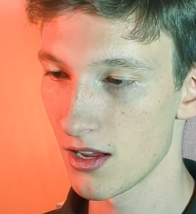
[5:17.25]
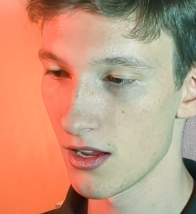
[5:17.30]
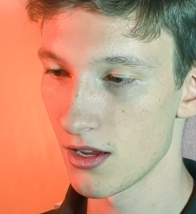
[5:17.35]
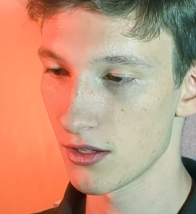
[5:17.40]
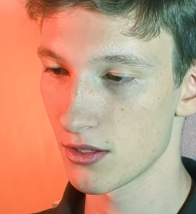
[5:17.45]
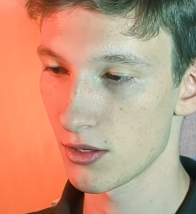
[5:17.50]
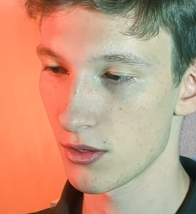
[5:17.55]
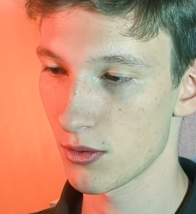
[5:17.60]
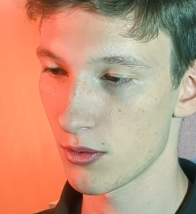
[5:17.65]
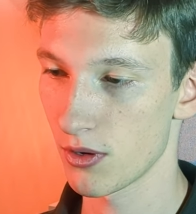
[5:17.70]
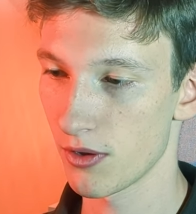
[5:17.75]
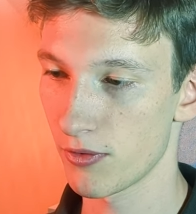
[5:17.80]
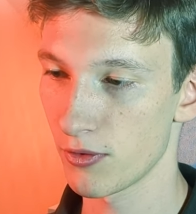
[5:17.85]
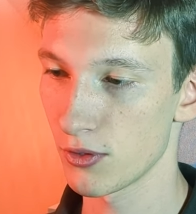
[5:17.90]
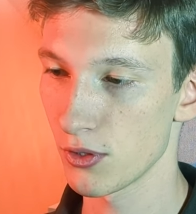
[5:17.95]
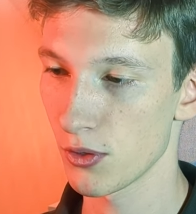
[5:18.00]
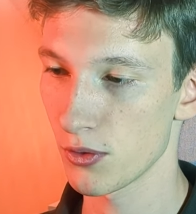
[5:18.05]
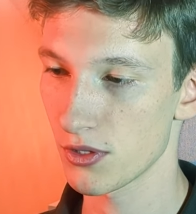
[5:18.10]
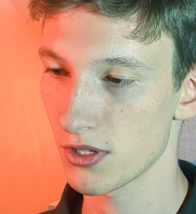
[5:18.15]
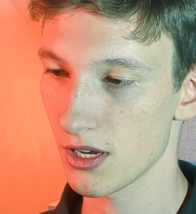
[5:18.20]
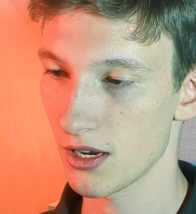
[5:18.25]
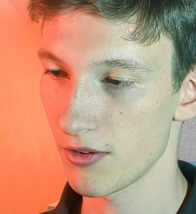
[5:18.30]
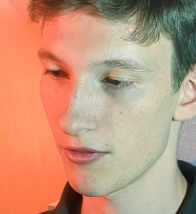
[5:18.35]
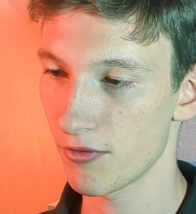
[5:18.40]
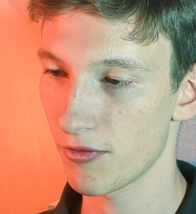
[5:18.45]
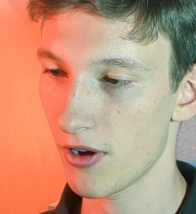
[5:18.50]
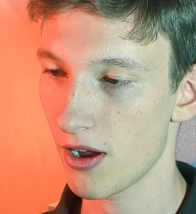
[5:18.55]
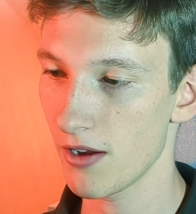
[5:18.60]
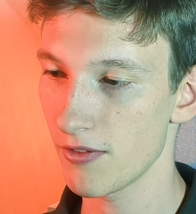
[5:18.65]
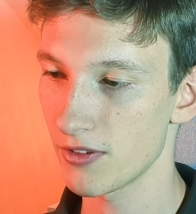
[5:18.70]
So if you don't say
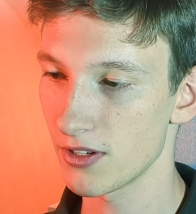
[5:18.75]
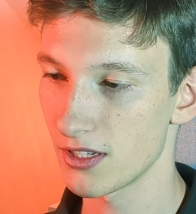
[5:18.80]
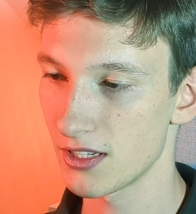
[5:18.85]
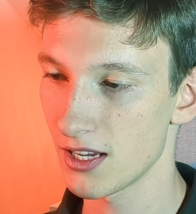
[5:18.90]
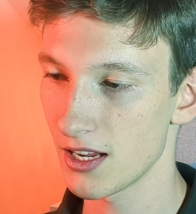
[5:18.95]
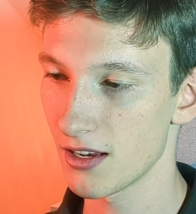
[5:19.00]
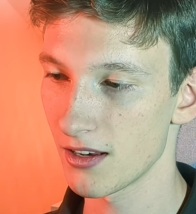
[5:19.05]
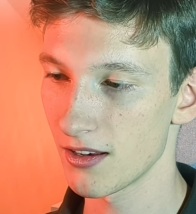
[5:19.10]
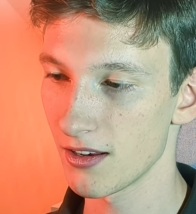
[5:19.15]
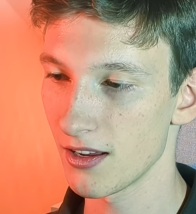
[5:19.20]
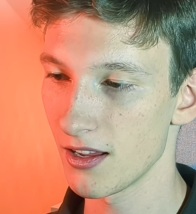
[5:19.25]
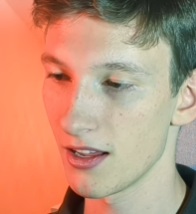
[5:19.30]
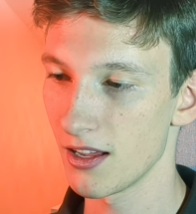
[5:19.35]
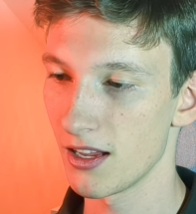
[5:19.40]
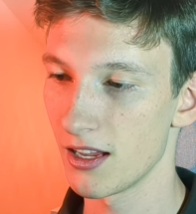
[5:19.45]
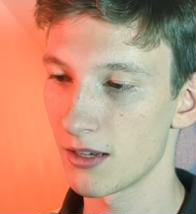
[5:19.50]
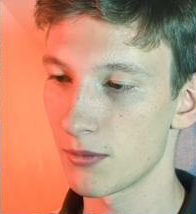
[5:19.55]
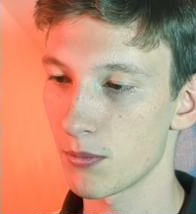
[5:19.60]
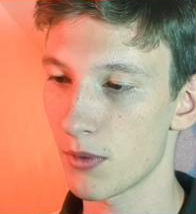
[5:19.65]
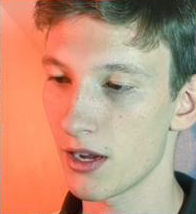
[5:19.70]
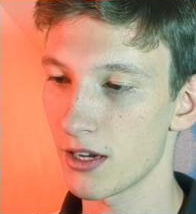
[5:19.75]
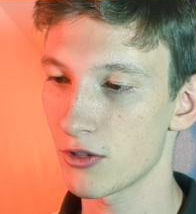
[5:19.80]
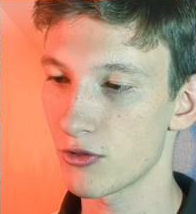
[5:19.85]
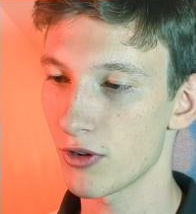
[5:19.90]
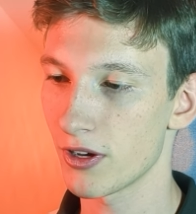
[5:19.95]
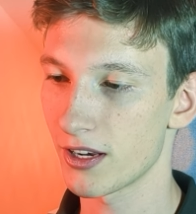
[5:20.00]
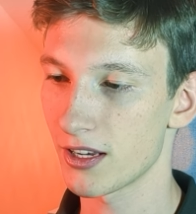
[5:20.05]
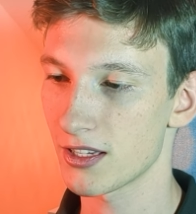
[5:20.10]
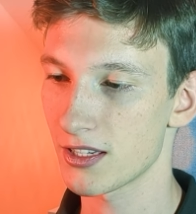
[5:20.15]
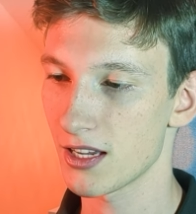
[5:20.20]
5 to 10, it might
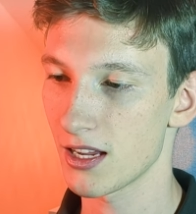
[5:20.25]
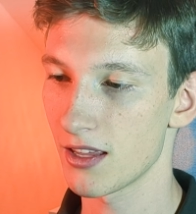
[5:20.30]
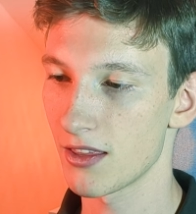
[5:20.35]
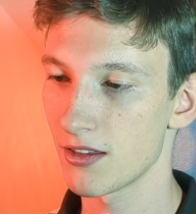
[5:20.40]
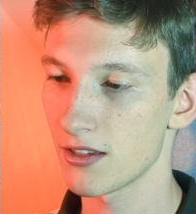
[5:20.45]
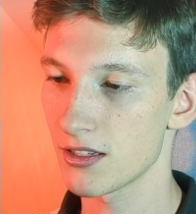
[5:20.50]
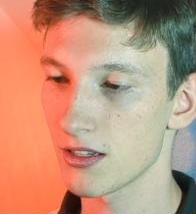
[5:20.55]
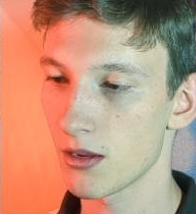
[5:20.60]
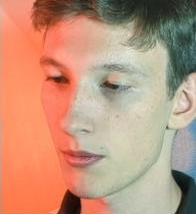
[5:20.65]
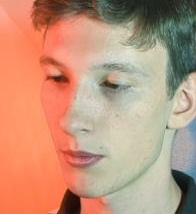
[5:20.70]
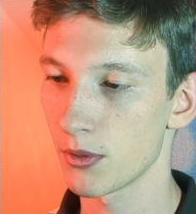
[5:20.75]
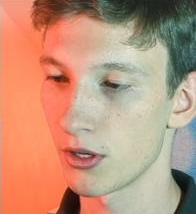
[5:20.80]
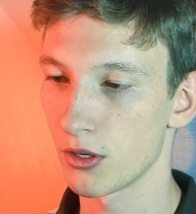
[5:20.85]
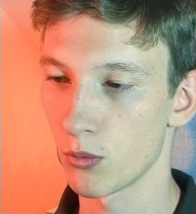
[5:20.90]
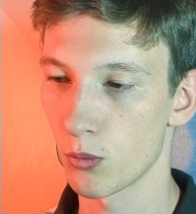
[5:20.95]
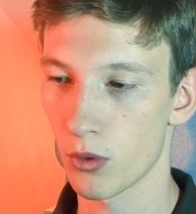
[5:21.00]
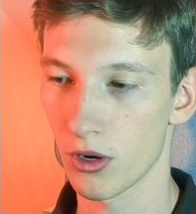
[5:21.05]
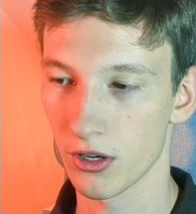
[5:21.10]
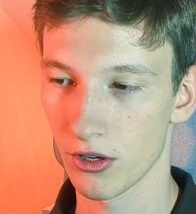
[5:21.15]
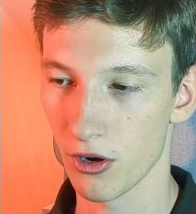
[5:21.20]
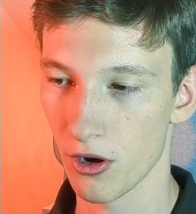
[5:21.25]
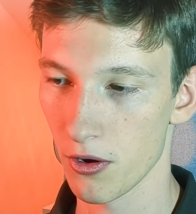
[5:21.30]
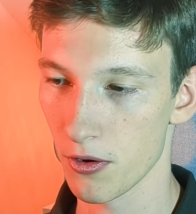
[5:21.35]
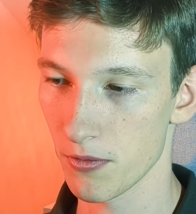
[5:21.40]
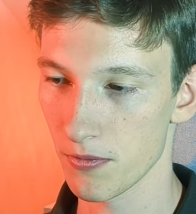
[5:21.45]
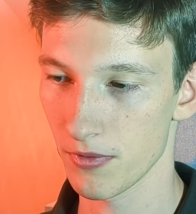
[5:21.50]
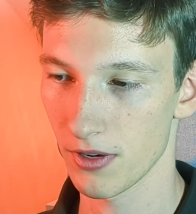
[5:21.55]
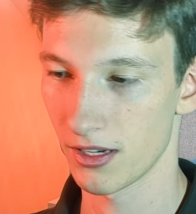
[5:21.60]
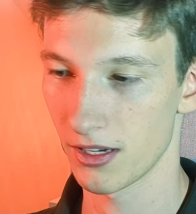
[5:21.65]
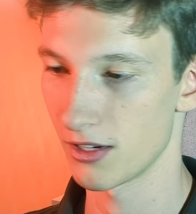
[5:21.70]
try to say this number in one go,
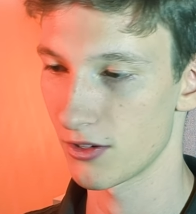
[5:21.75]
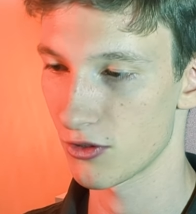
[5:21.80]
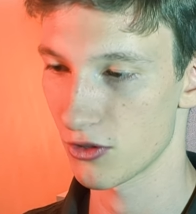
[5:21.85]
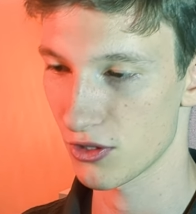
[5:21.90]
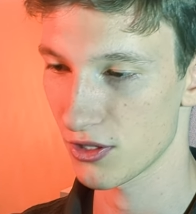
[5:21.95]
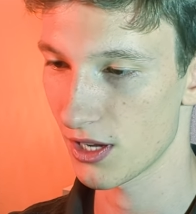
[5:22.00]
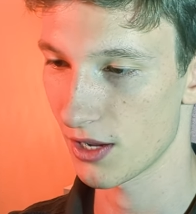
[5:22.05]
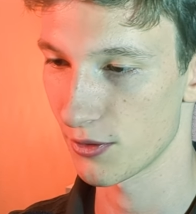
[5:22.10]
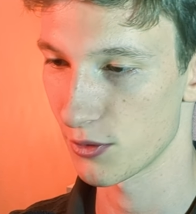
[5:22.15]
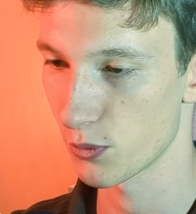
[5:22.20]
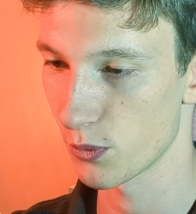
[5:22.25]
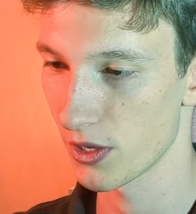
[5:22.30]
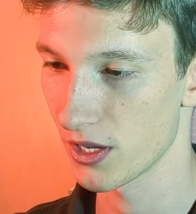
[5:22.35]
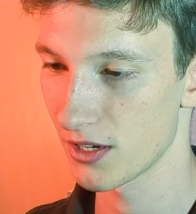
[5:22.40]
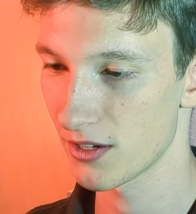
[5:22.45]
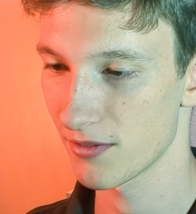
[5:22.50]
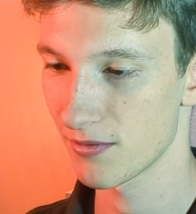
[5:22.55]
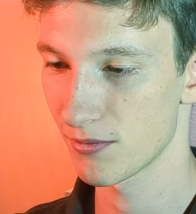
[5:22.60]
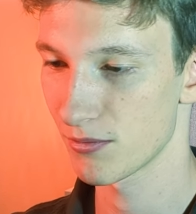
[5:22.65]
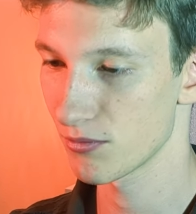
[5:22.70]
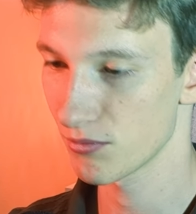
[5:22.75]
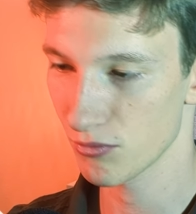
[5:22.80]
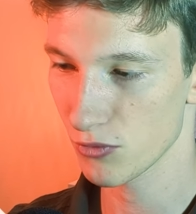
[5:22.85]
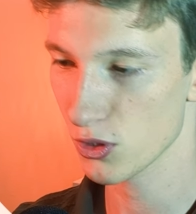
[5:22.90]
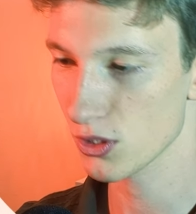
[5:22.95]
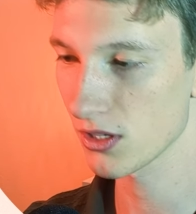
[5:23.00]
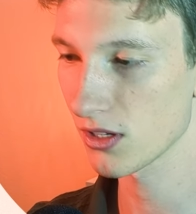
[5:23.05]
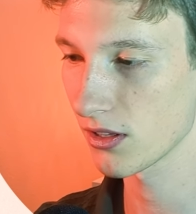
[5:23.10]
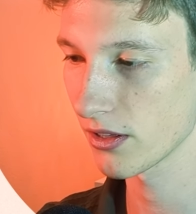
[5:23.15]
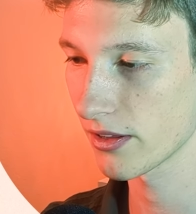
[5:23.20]
and it just sounds weird.
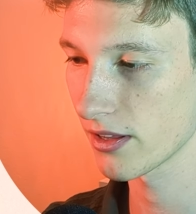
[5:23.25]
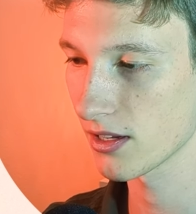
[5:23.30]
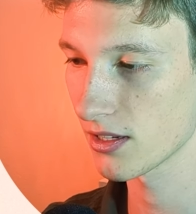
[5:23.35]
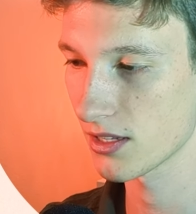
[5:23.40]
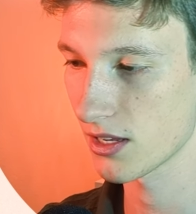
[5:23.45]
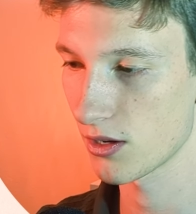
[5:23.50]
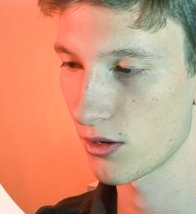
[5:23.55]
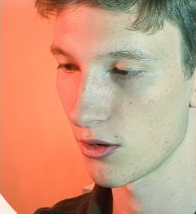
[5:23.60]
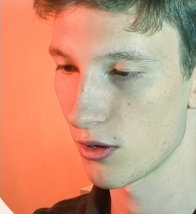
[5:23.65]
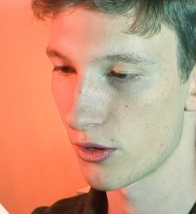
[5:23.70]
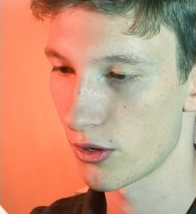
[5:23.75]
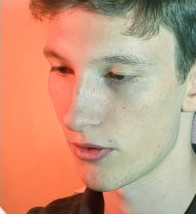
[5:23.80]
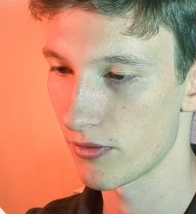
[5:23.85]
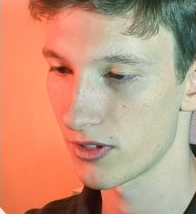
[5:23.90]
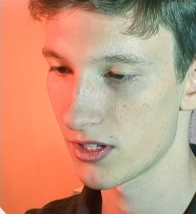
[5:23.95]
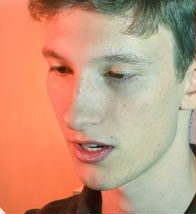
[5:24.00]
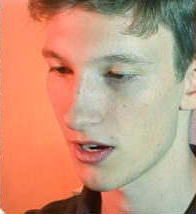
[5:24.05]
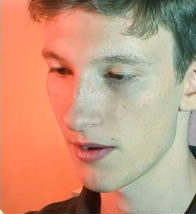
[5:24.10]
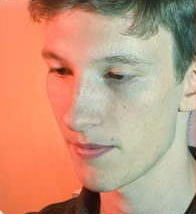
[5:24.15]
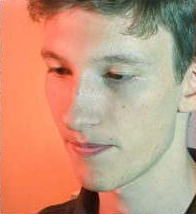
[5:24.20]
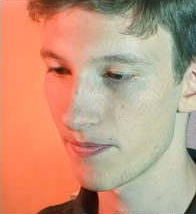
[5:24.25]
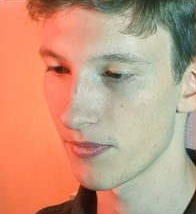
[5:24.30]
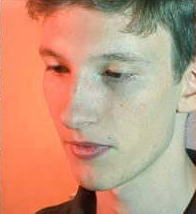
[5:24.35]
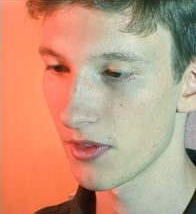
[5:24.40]
Just little things that you learn over time.